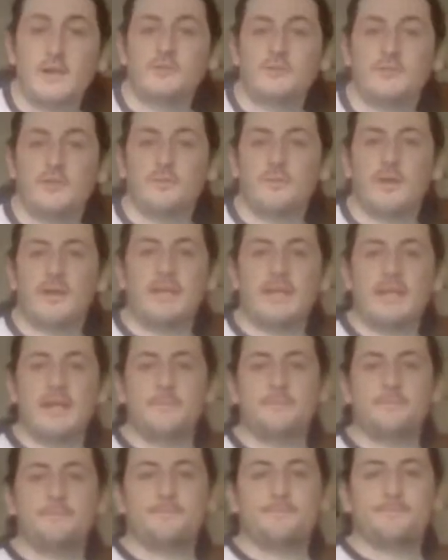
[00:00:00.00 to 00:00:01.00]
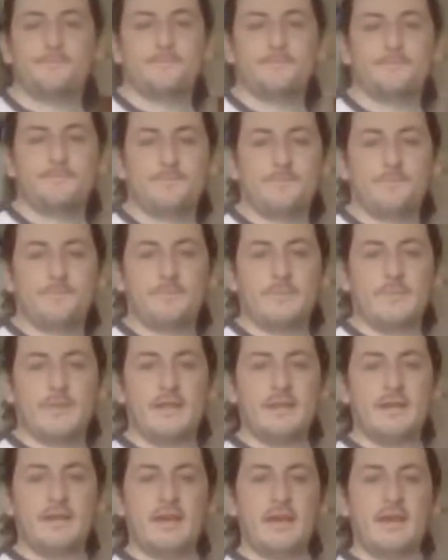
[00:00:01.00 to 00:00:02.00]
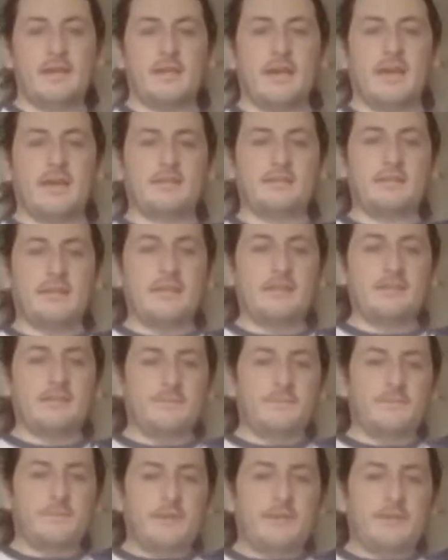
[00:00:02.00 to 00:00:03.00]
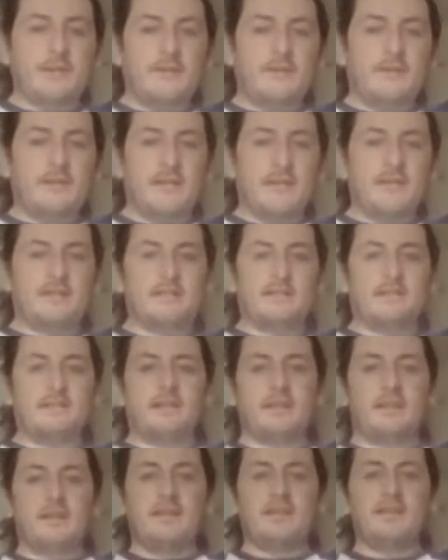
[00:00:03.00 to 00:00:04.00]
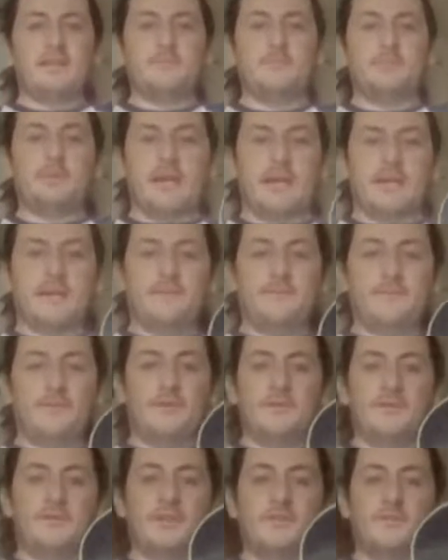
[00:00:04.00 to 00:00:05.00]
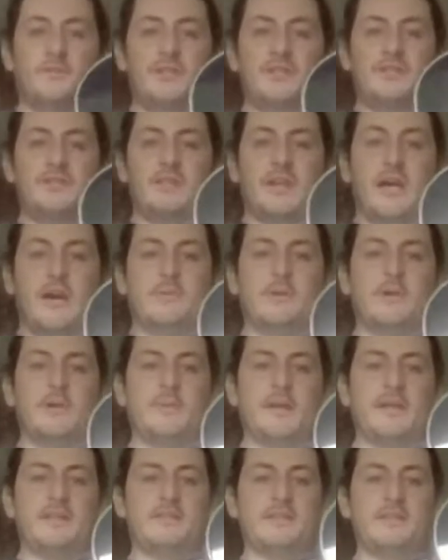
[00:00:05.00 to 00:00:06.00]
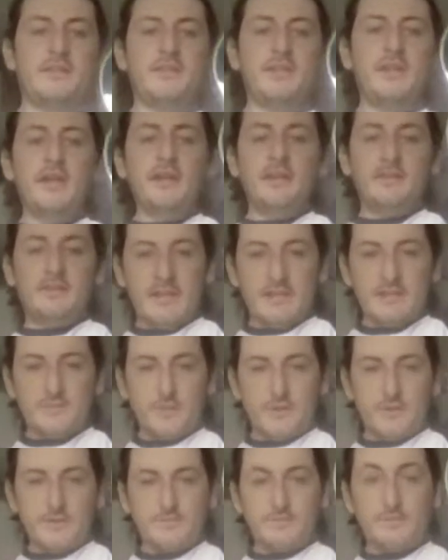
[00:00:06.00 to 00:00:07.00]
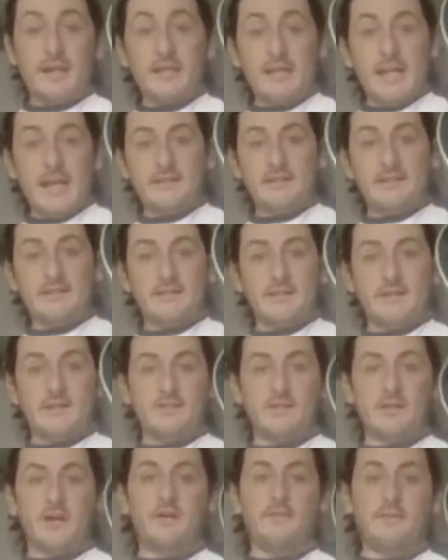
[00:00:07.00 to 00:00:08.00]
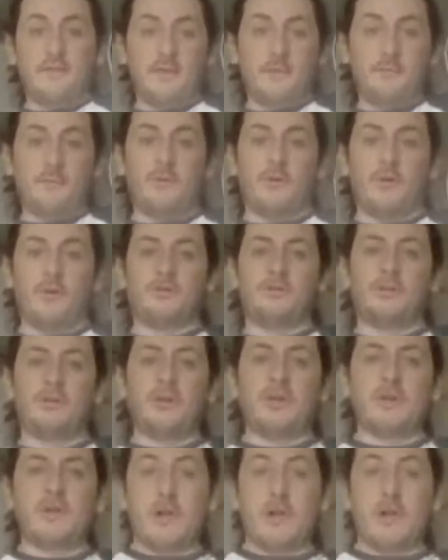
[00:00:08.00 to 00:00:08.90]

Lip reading: I'll show them right here. And I did, and there it is, the black version, which I will mention, this one's my latest guitar I've ever bought.